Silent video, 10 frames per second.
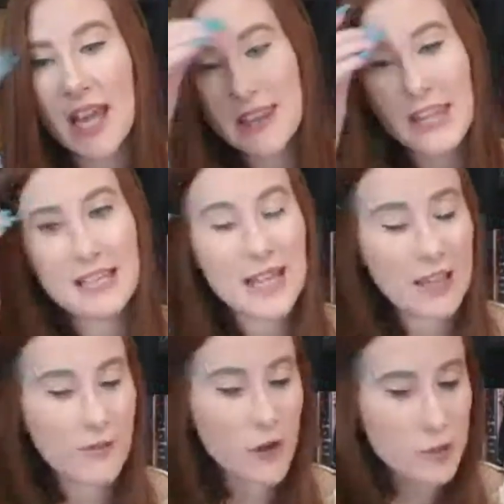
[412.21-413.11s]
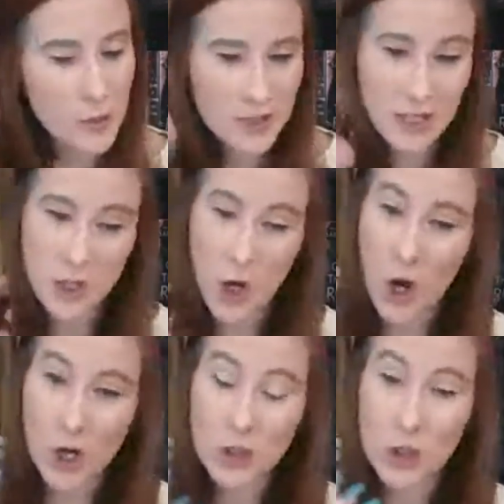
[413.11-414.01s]
that that's like first person's
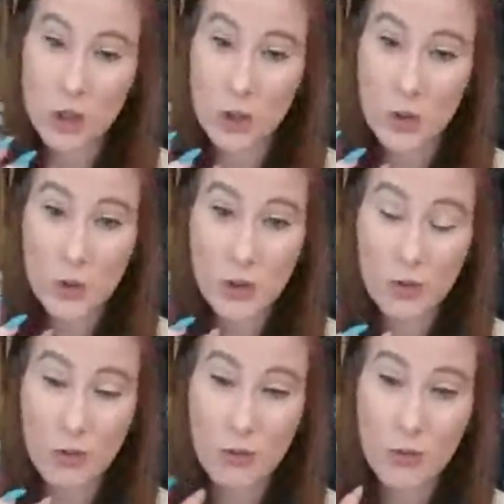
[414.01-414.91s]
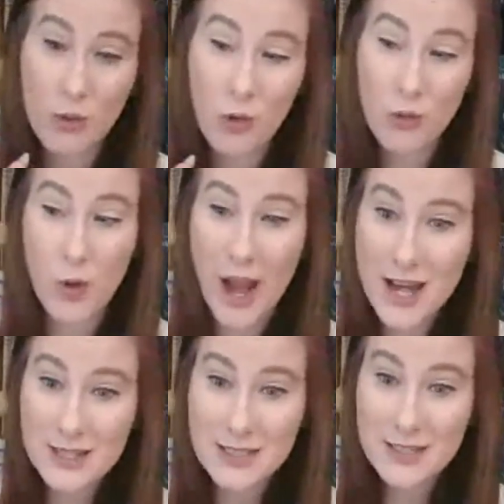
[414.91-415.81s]
hard to
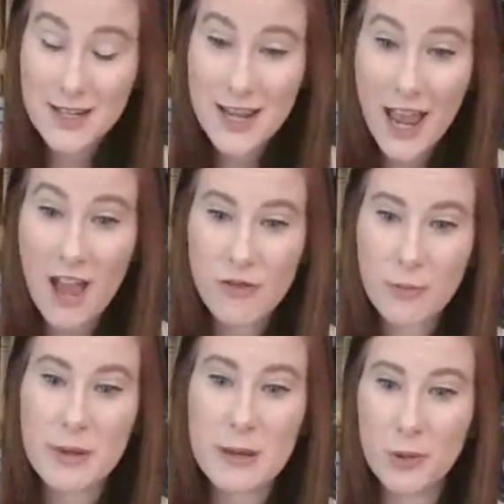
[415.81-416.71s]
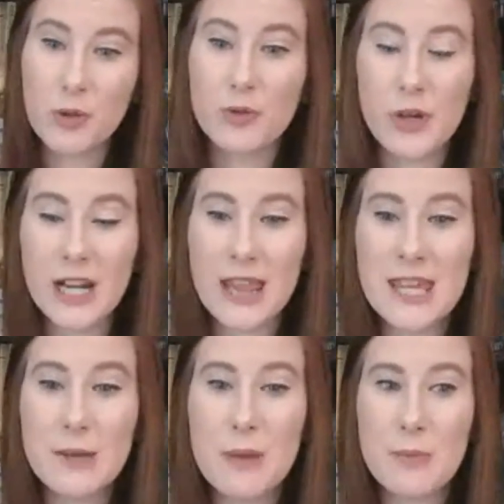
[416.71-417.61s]
write and for people to read. I
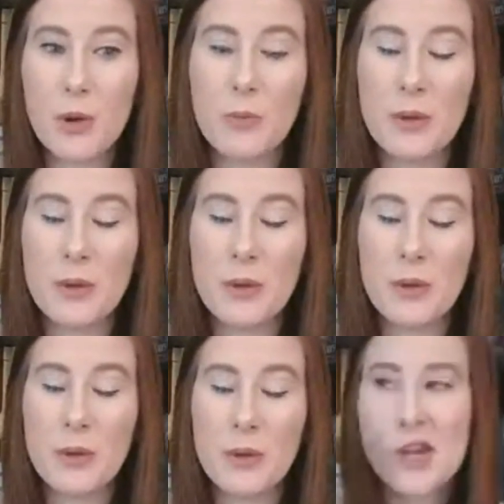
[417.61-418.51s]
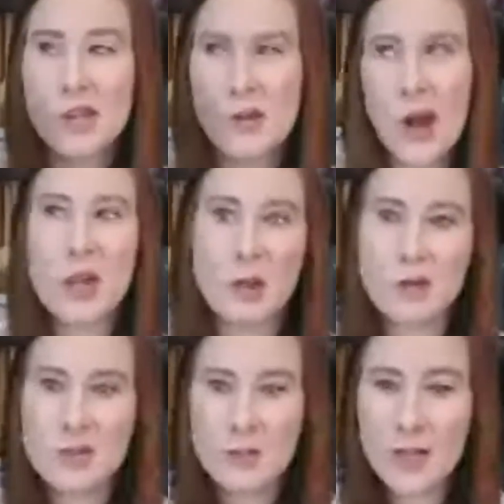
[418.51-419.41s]
think people because they're not
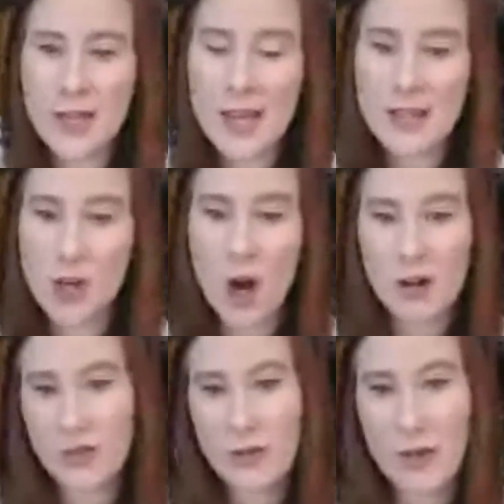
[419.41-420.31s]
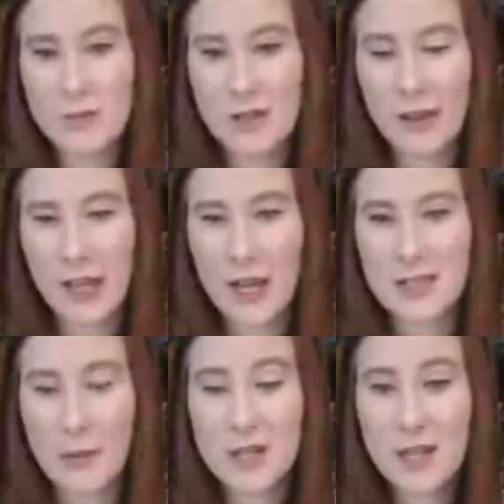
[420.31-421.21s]
used to reading it, it's harder for them to like
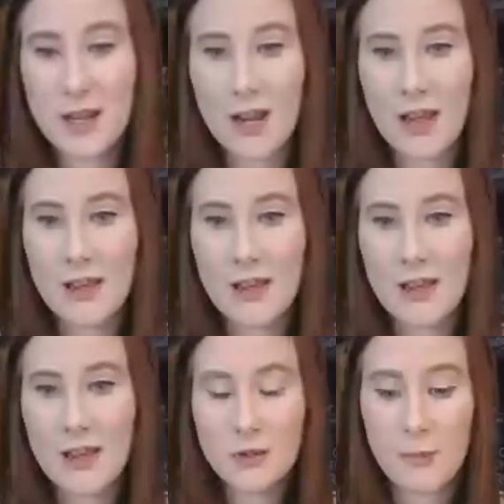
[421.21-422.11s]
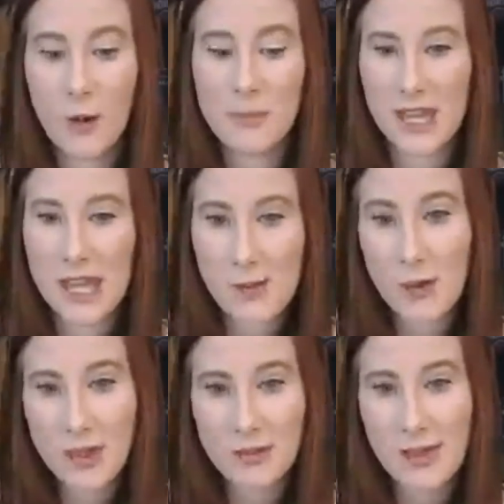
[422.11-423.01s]
accept it, and so they're more picky
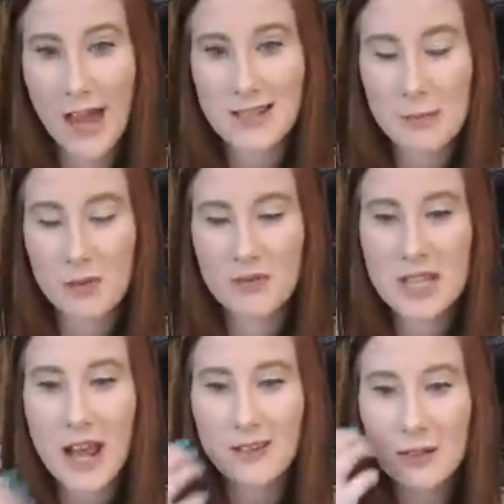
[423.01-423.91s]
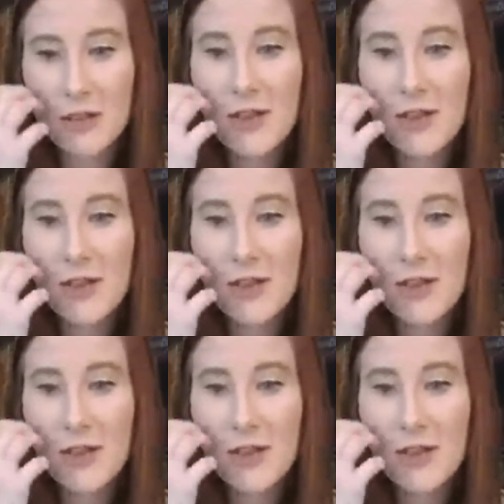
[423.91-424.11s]
with that type of style.